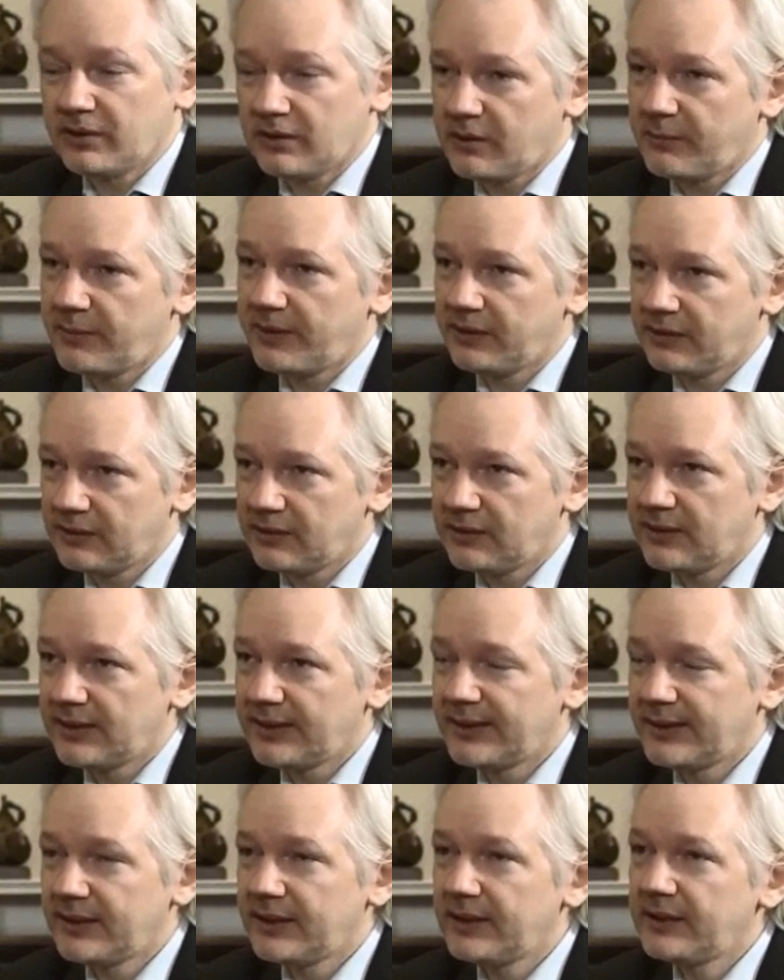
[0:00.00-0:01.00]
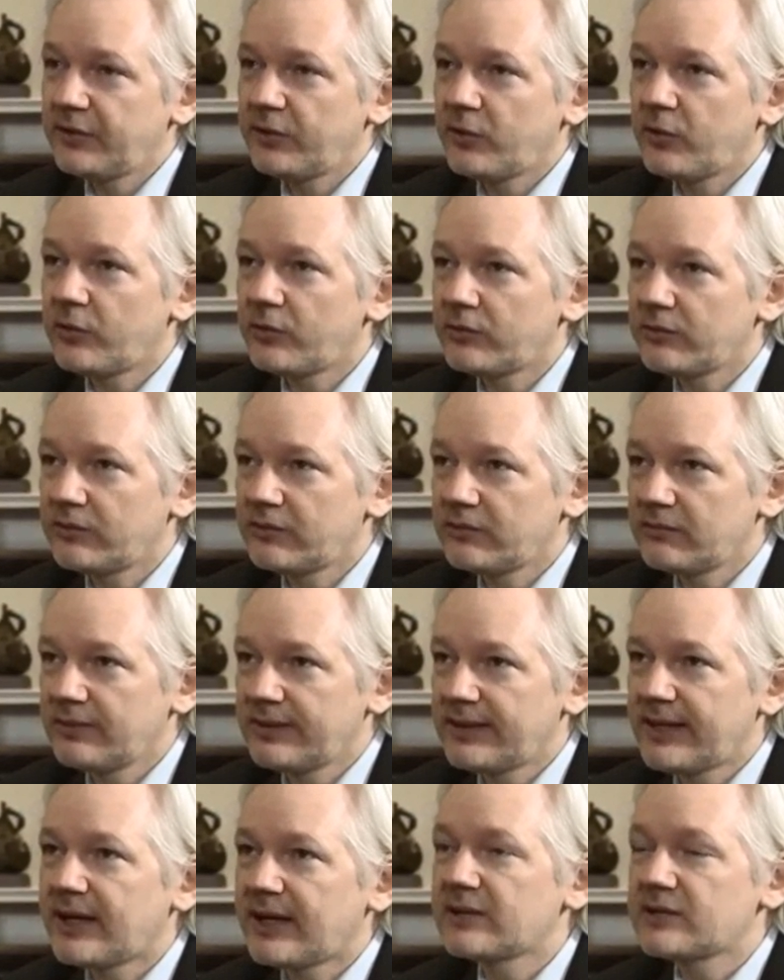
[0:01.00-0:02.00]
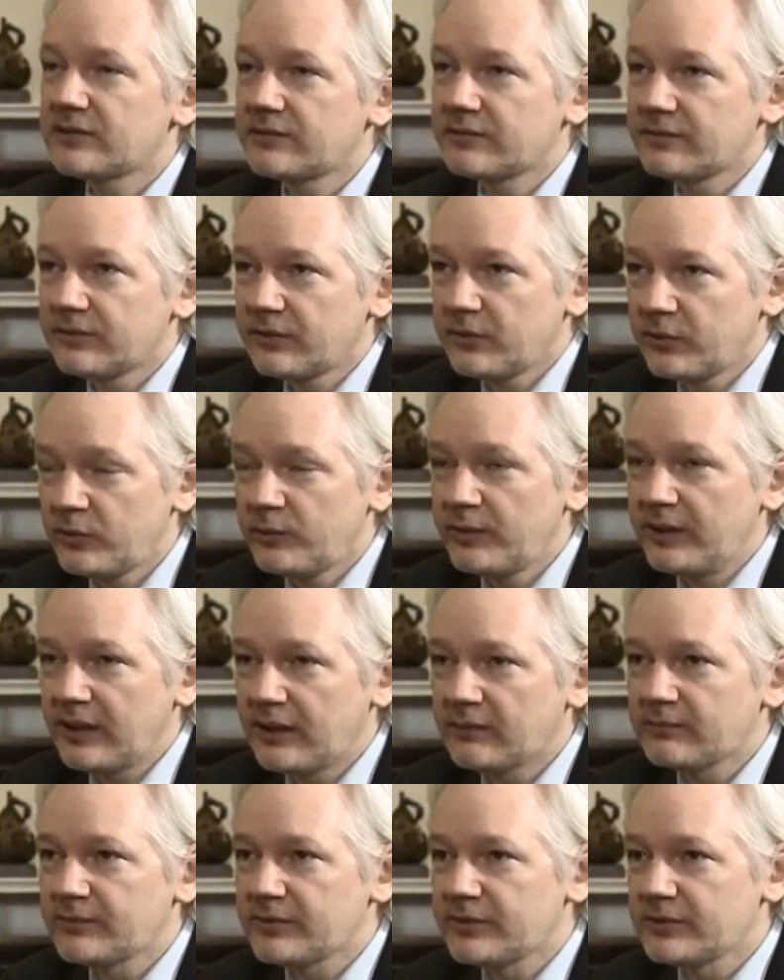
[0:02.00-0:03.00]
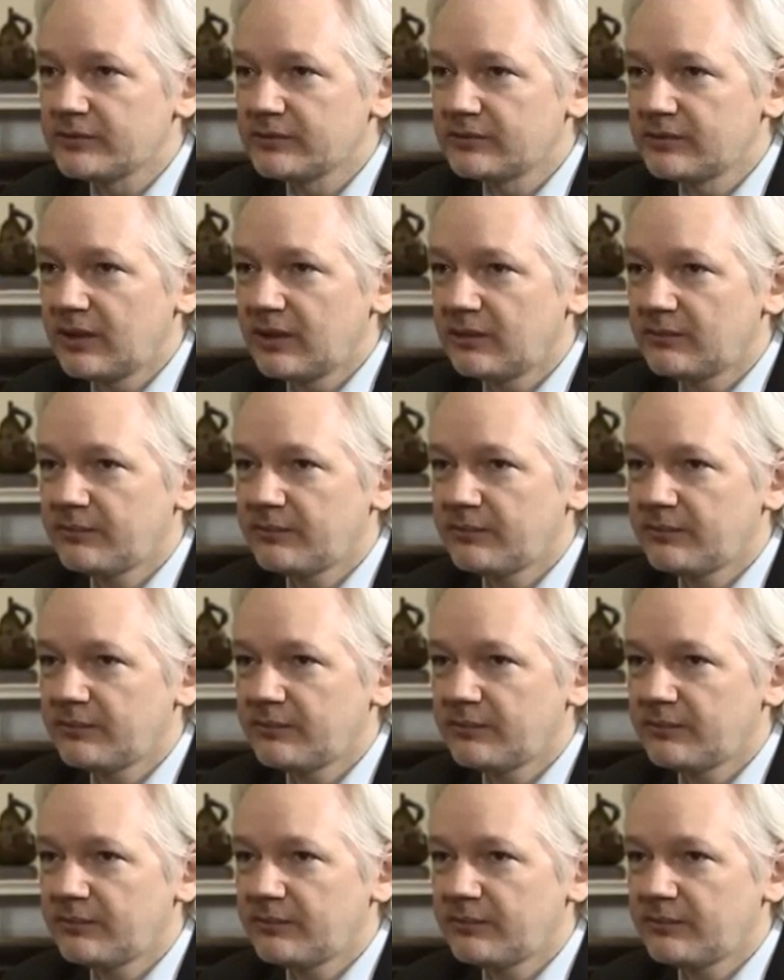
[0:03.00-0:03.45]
But I mean, you know, regardless of who becomes